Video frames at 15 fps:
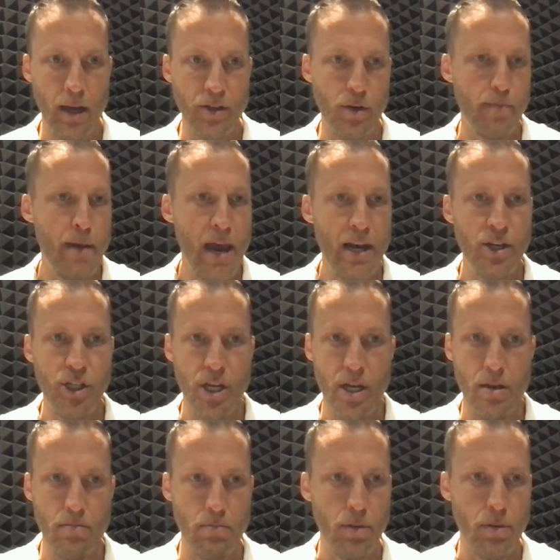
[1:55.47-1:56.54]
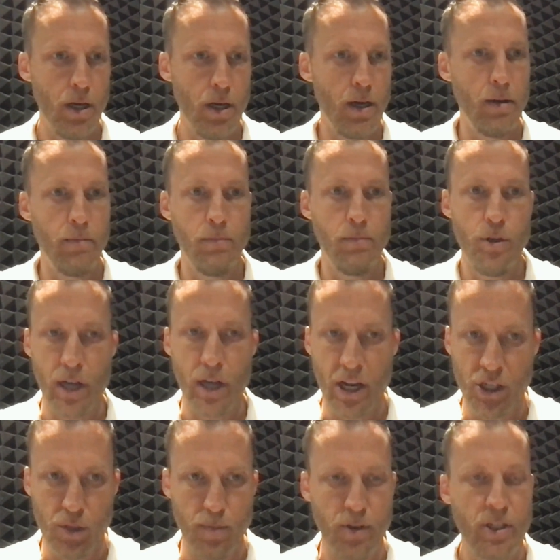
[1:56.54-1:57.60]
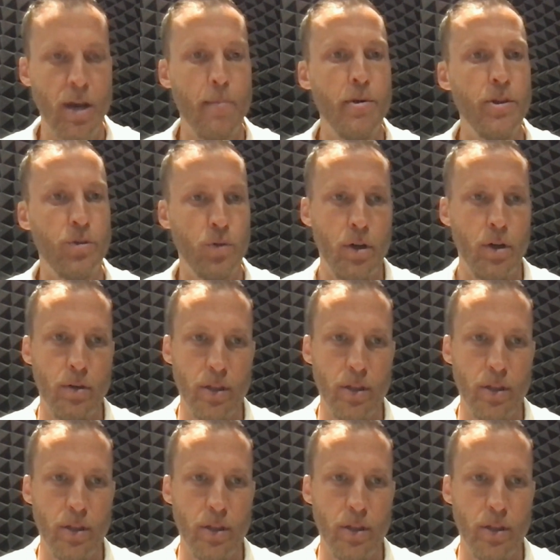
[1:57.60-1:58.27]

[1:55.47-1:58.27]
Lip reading: As you're managing the new customers coming through,